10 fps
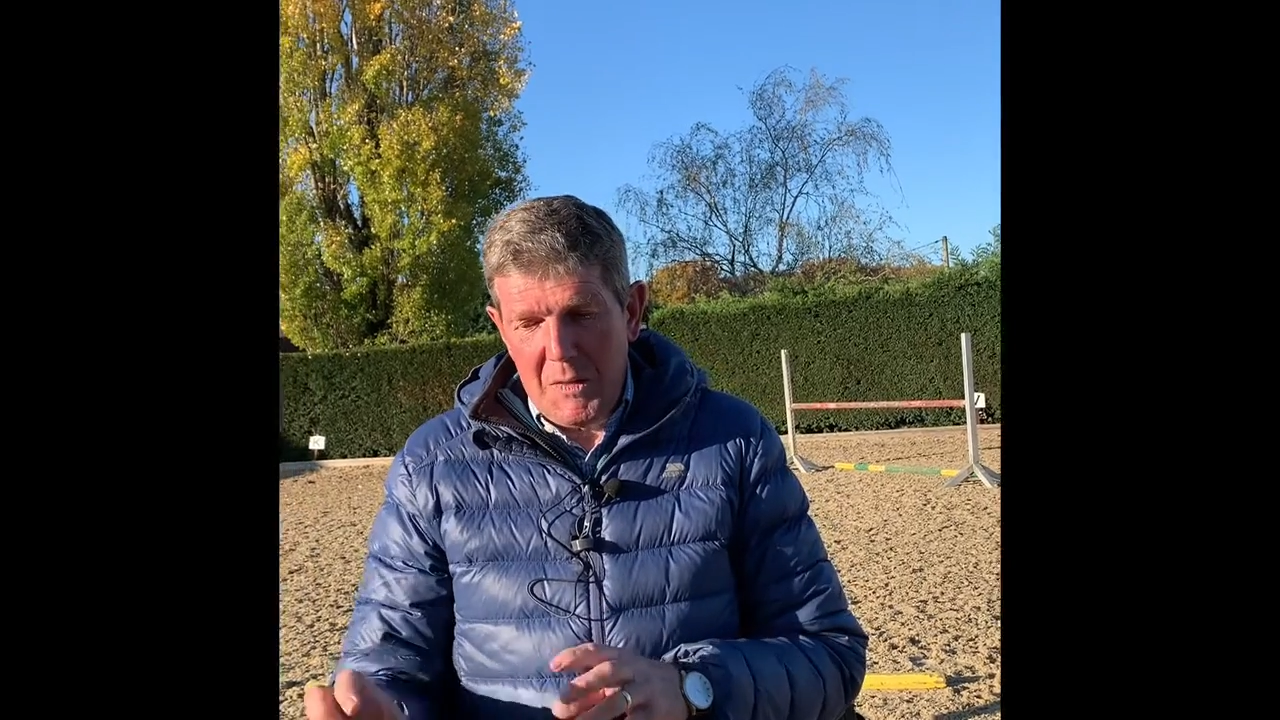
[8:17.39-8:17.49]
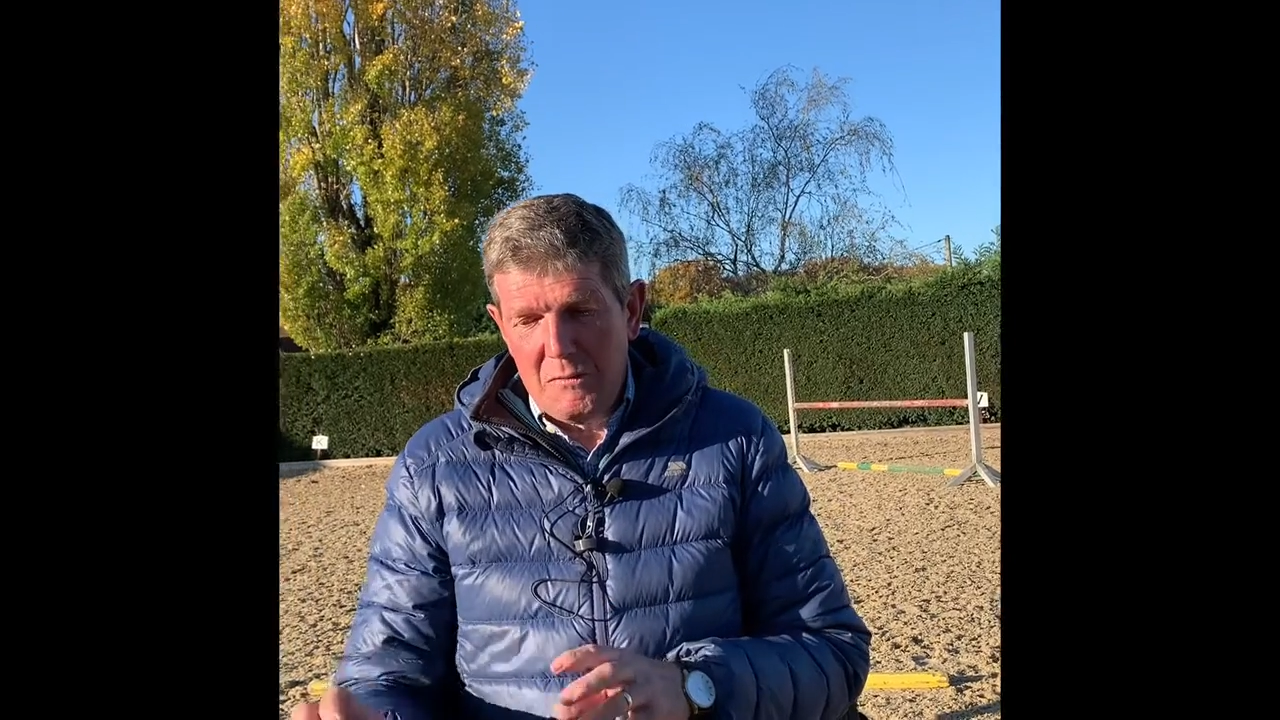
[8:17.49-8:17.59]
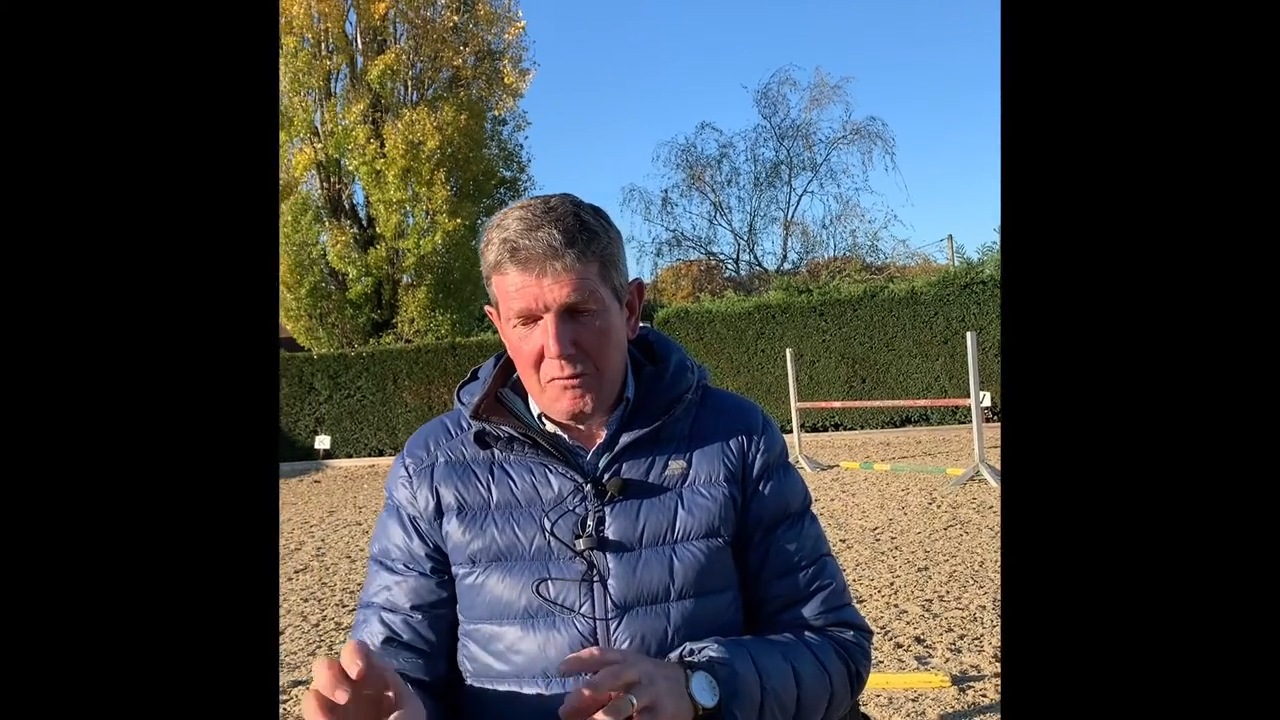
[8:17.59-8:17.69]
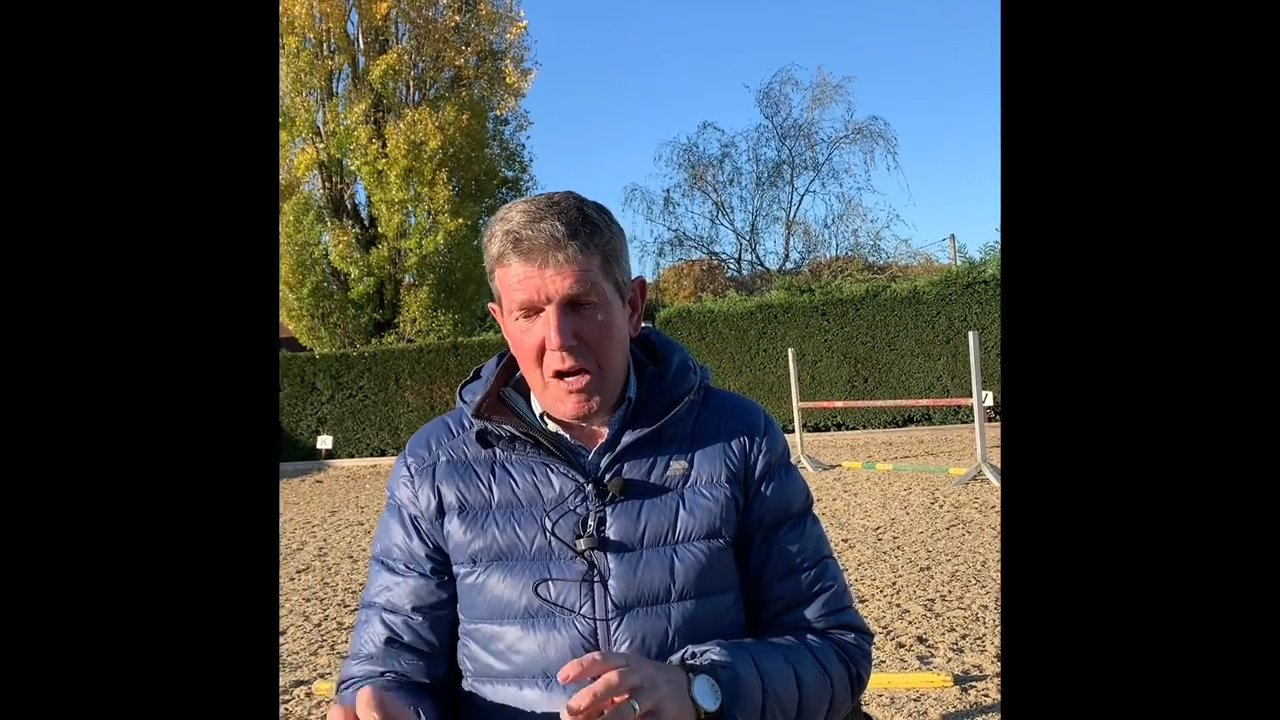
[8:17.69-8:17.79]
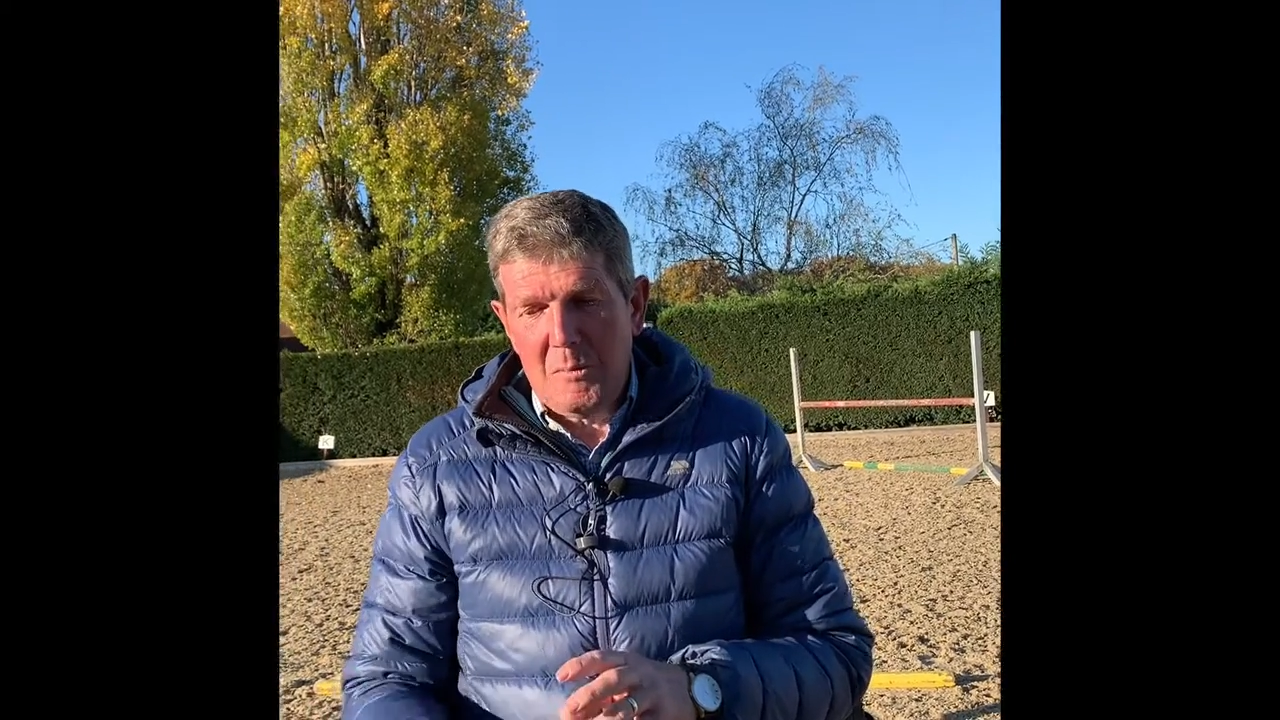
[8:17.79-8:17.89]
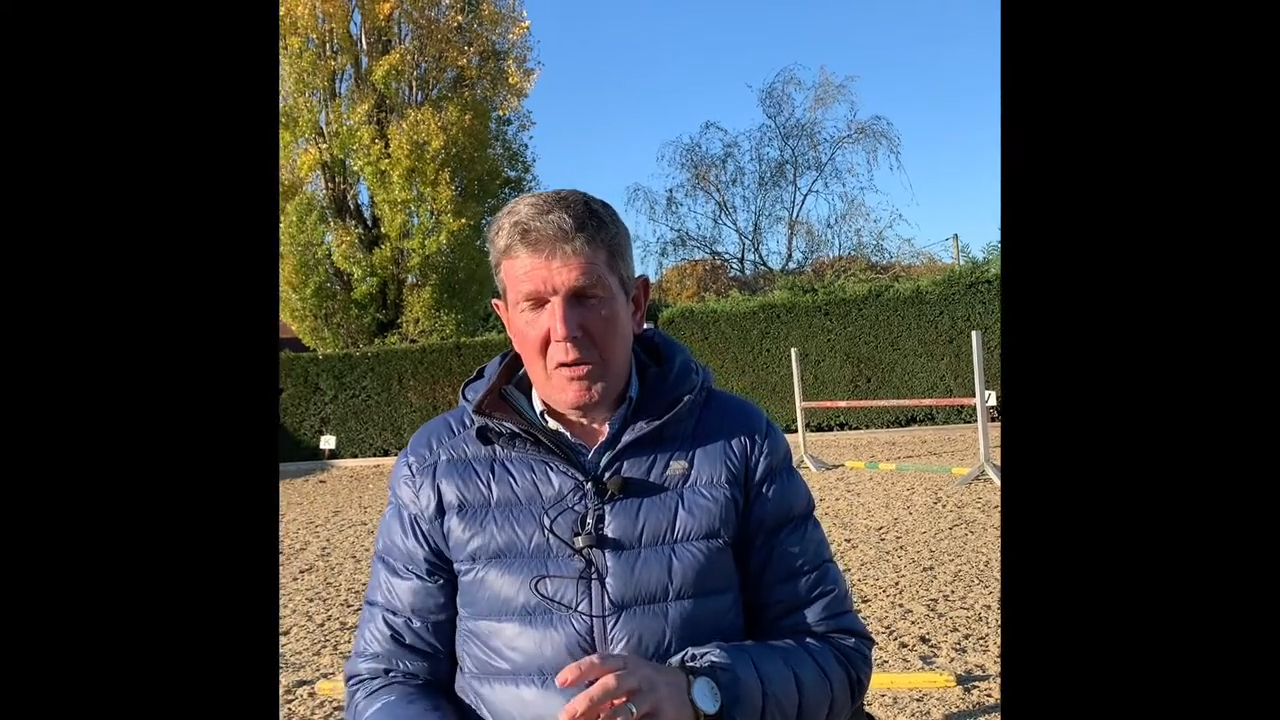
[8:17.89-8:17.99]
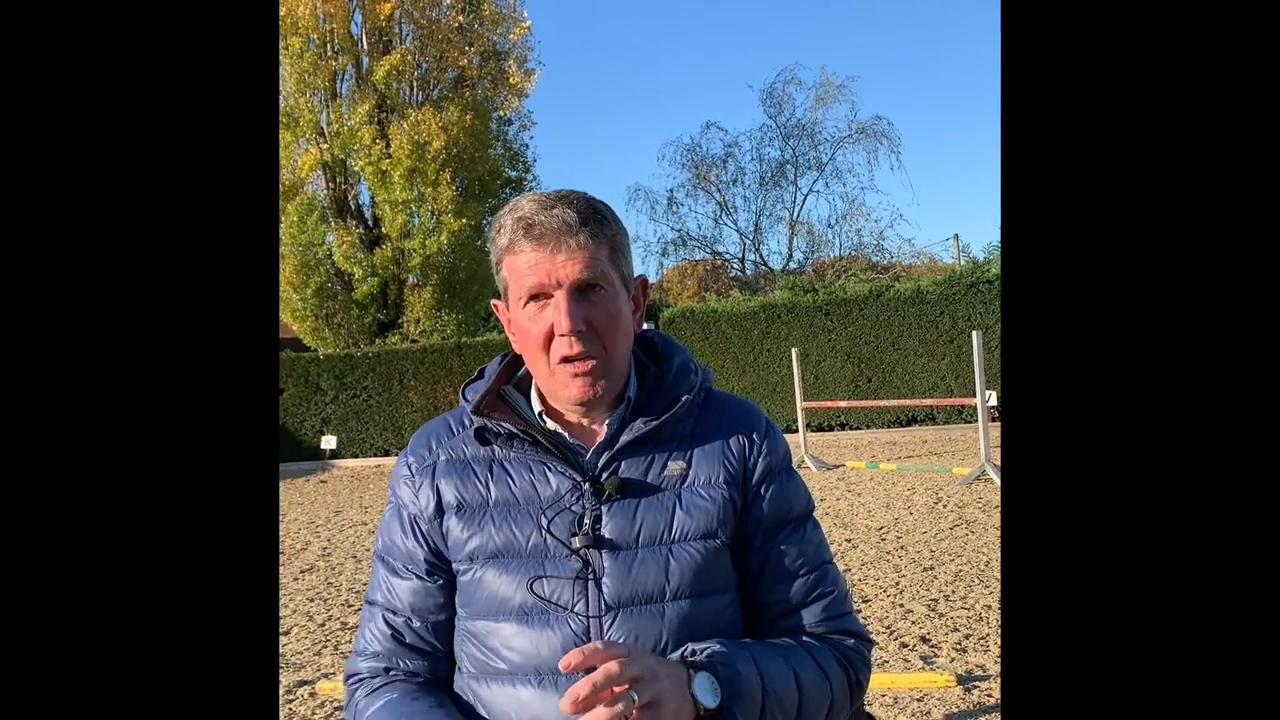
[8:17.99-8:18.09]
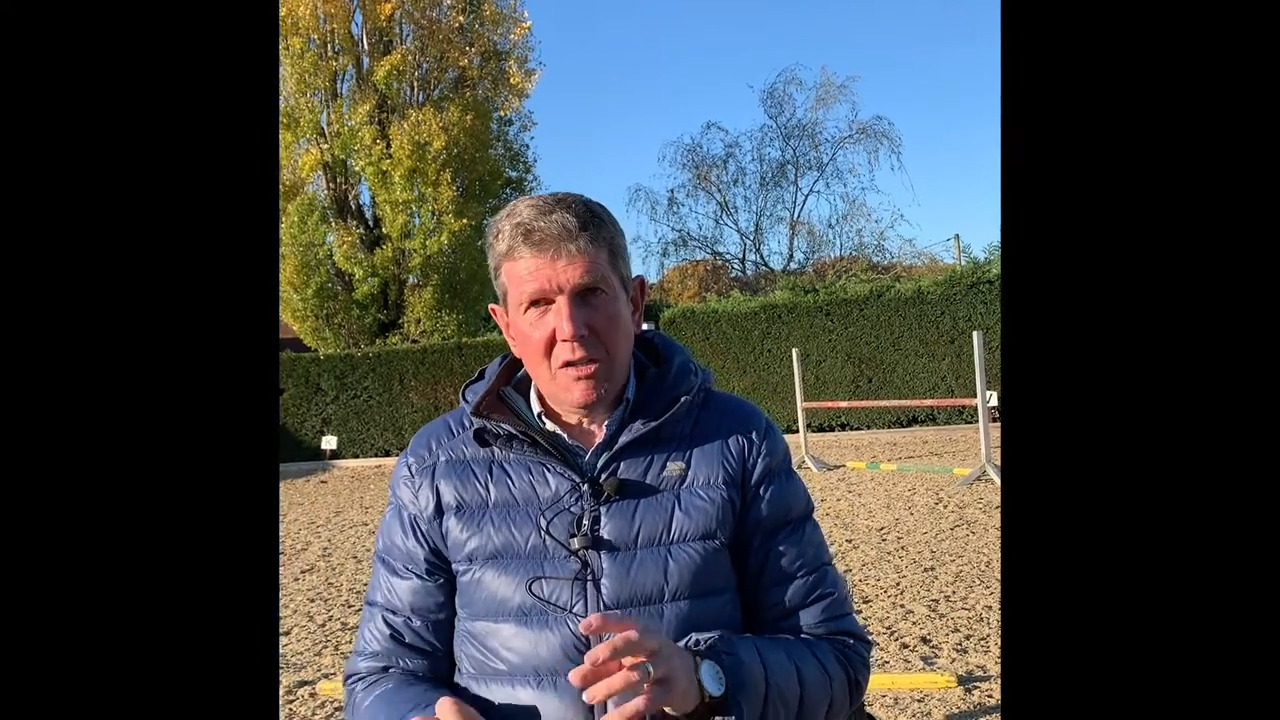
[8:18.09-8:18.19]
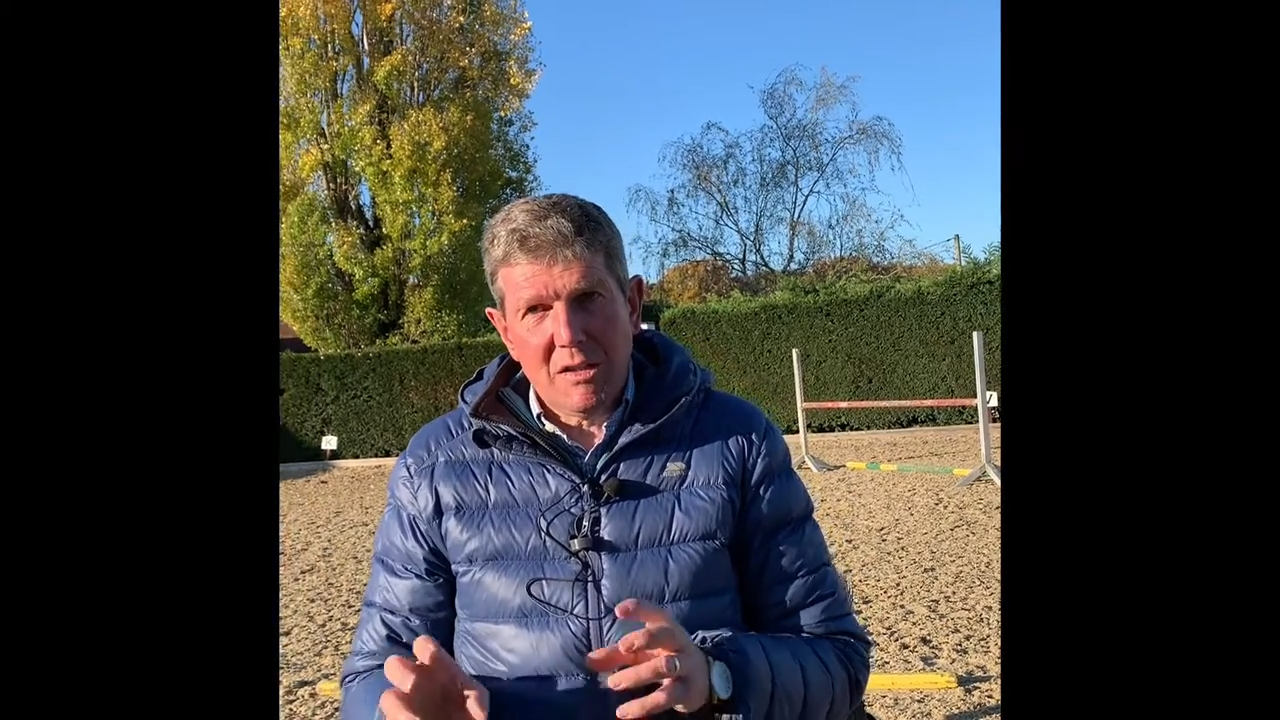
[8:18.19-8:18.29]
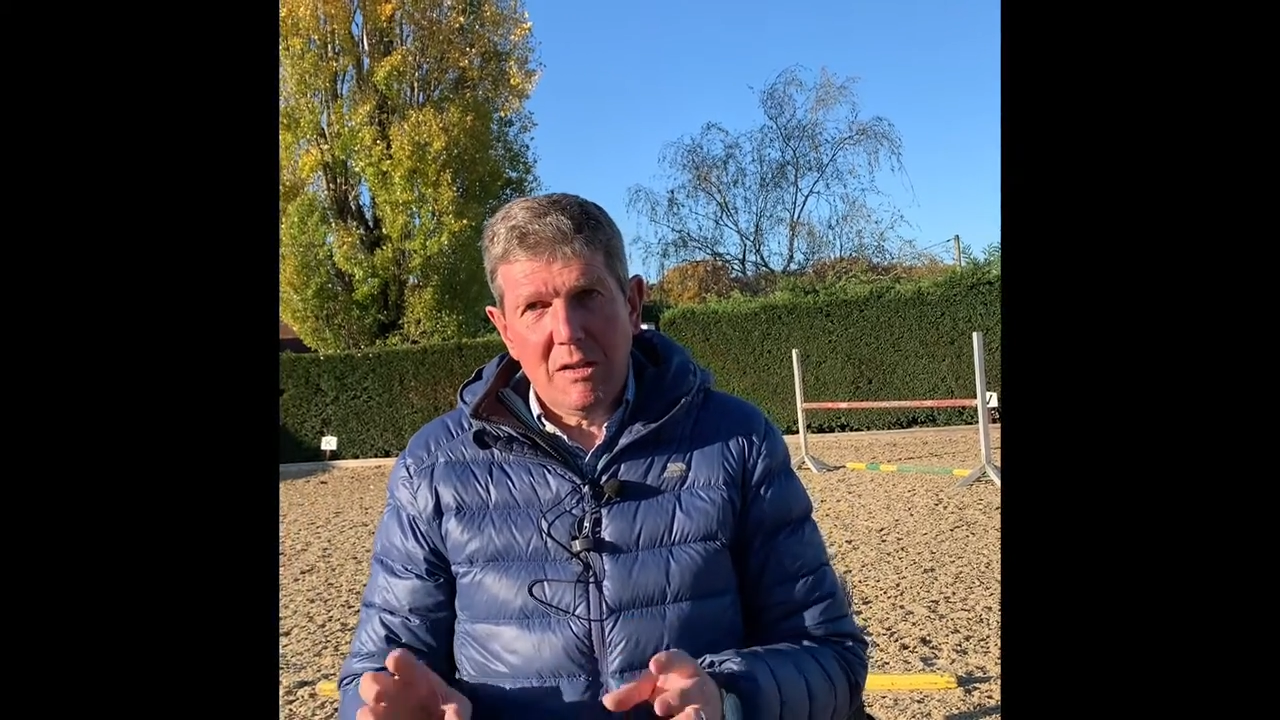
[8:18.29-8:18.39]
the right
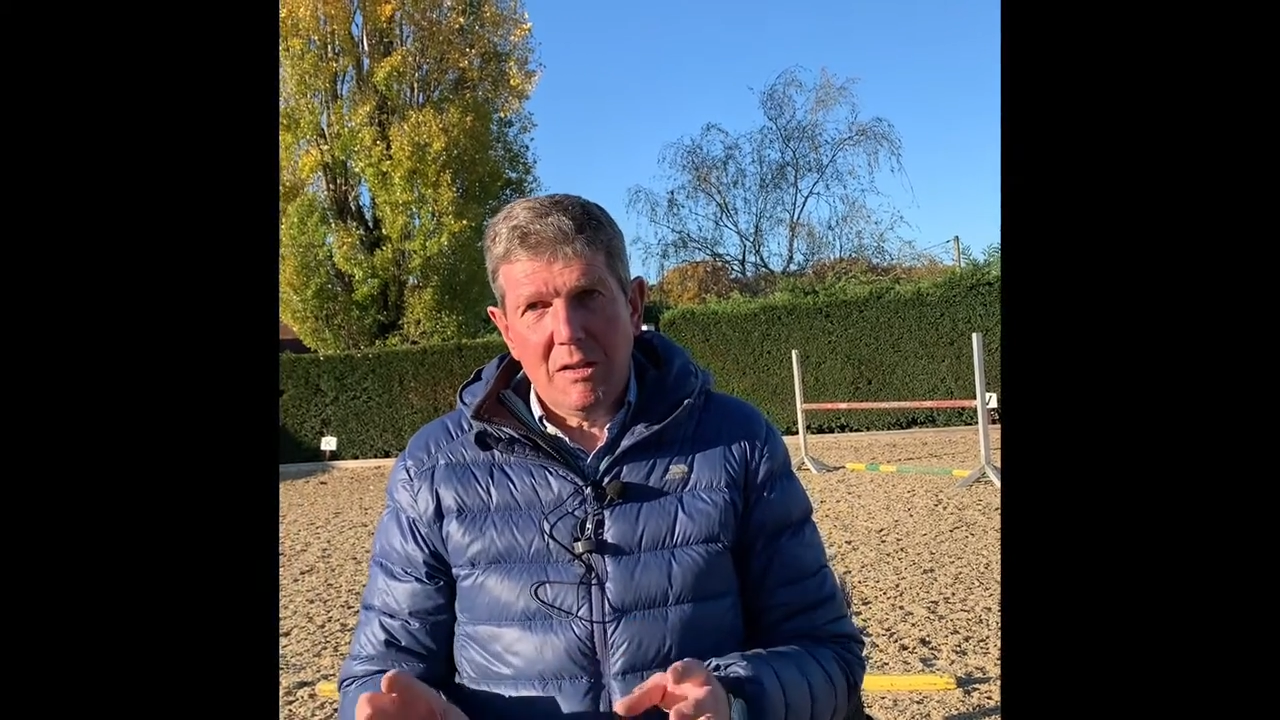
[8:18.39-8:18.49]
person